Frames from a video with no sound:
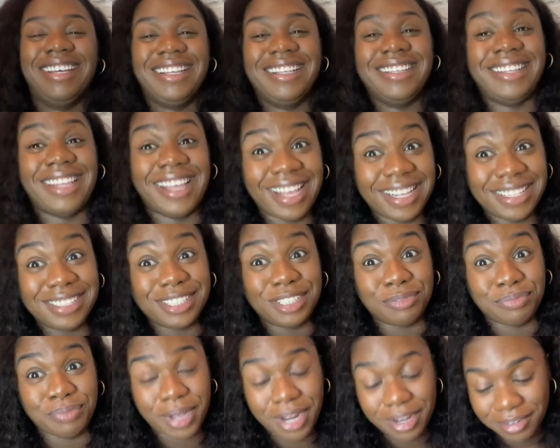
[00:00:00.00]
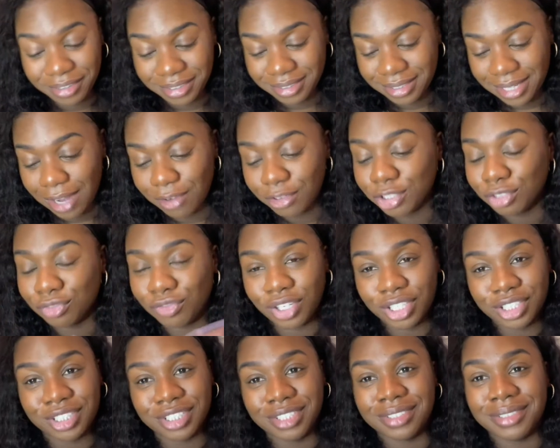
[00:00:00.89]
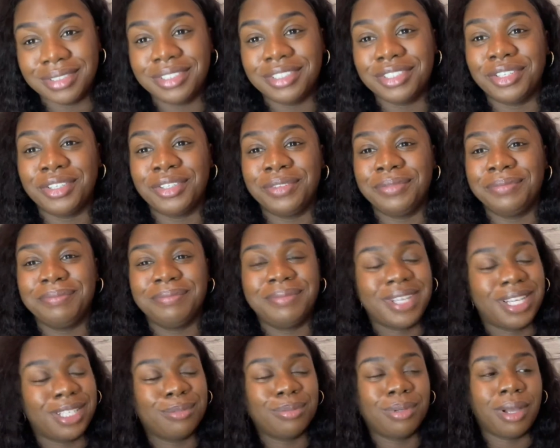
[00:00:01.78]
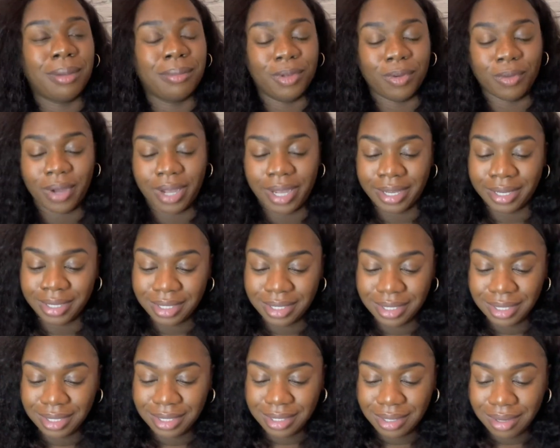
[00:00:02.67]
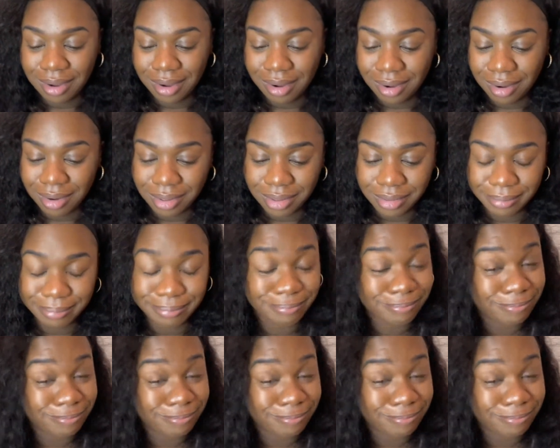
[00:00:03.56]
That's embarrassing. I was rushing, so that's probably why. Wow.